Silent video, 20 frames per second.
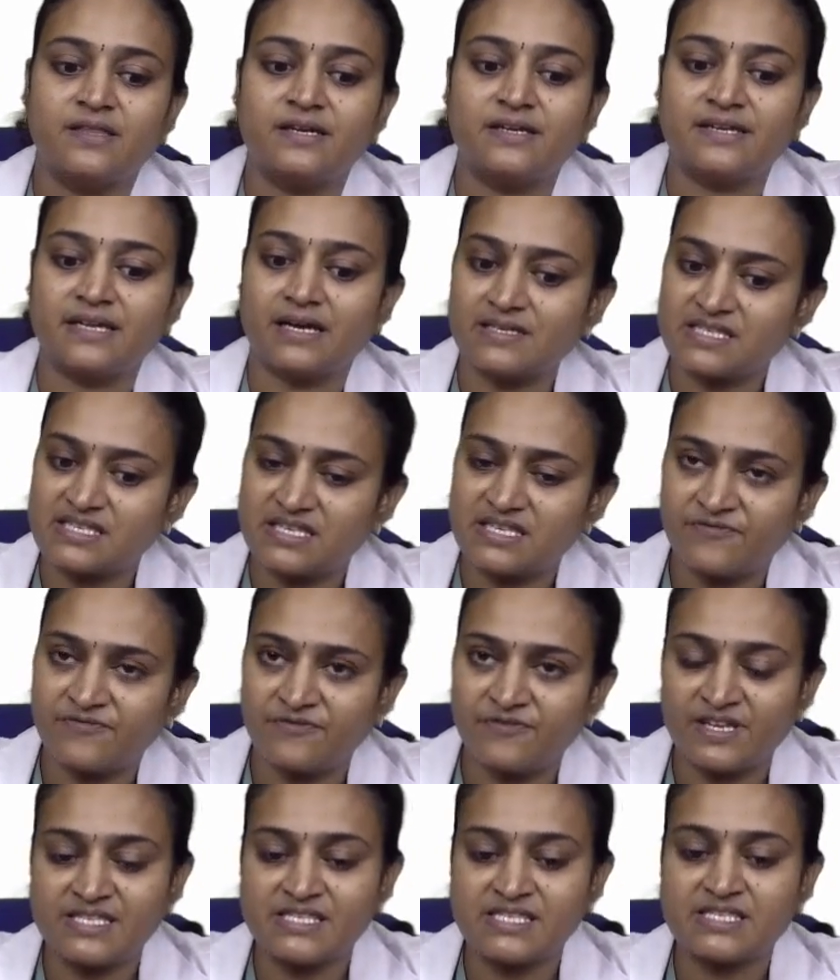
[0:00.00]
the tongue
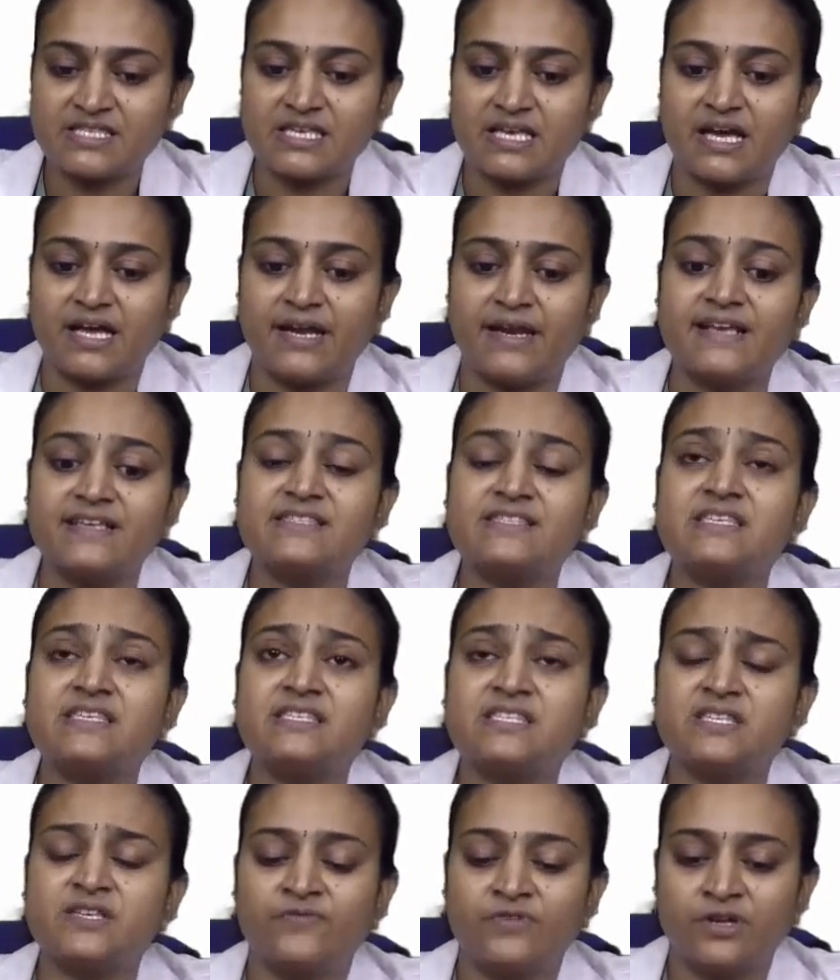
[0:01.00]
stiffness and
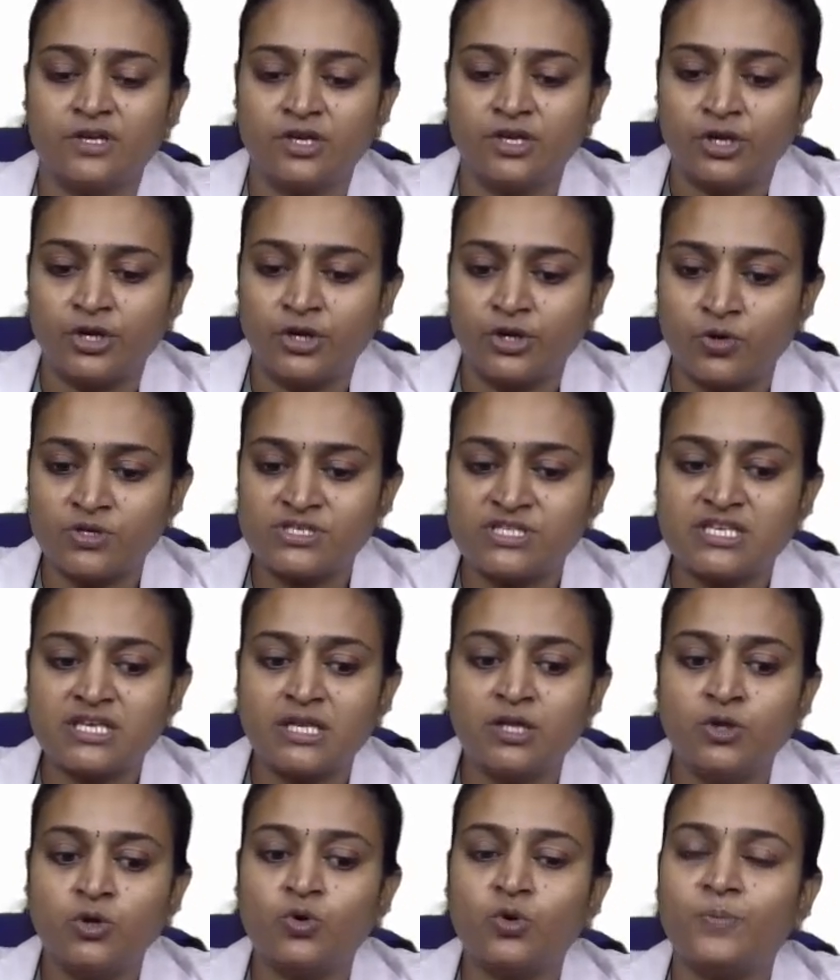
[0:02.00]
excessive
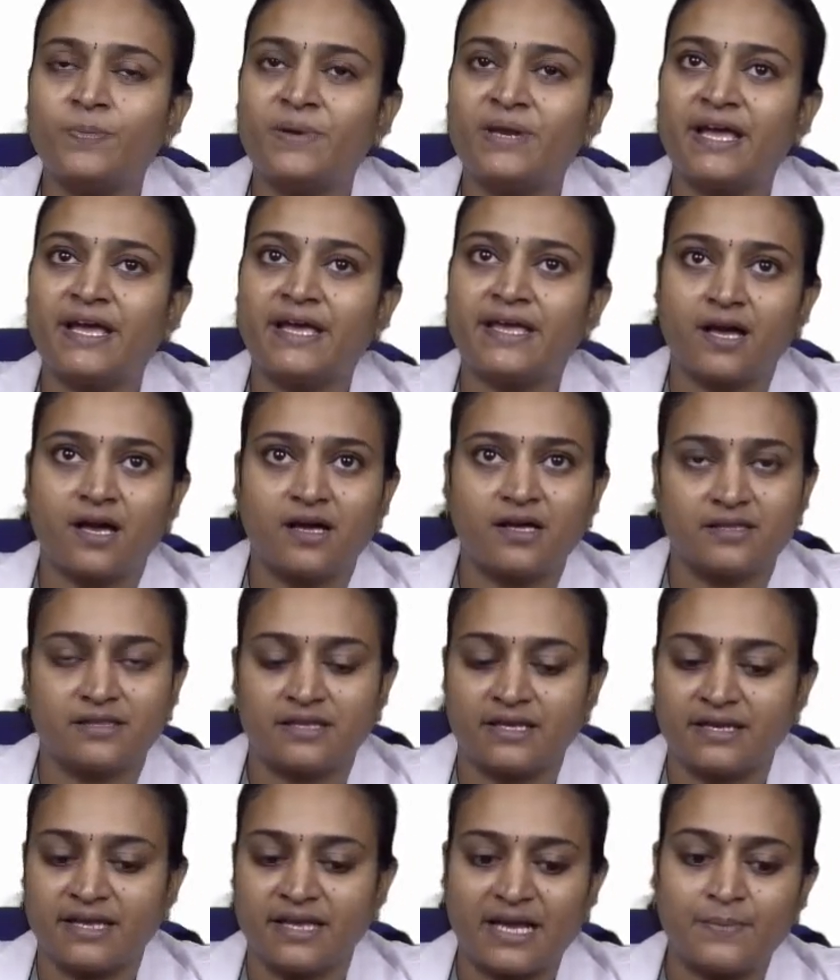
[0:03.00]
dorsal leukoplakia
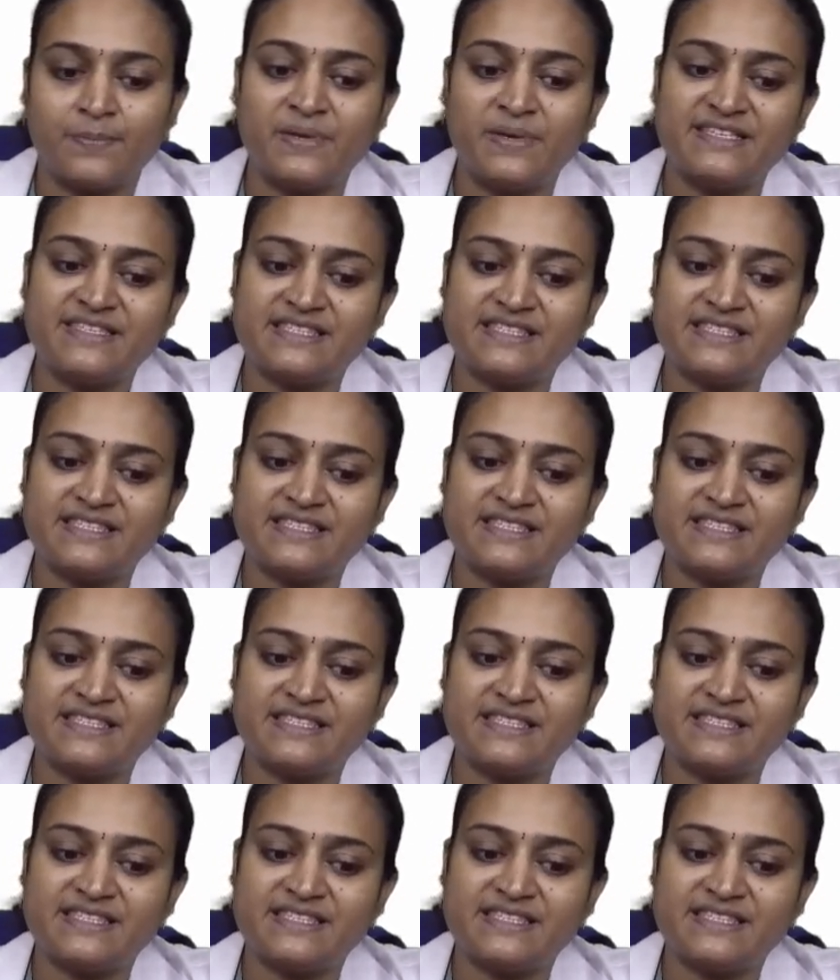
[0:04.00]
that can